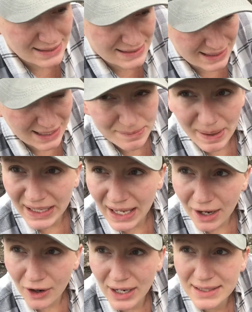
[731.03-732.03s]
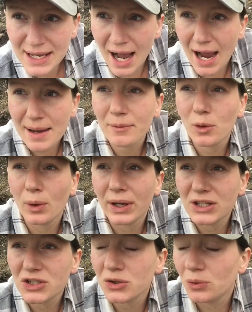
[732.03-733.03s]
seed my carrots, I'm
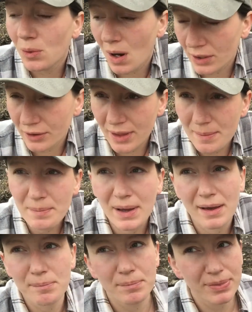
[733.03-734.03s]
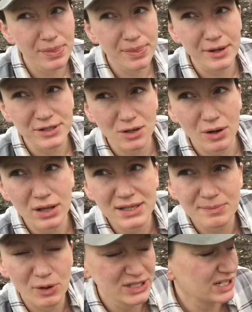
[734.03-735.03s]
going to water them. The soil is
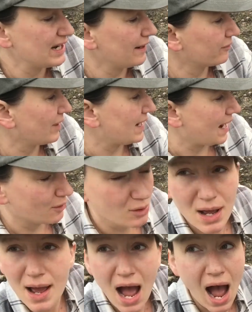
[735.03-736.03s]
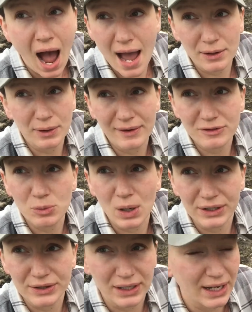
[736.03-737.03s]
moist enough right now. I don't have to
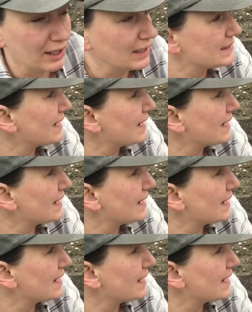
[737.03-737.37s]
water the carrots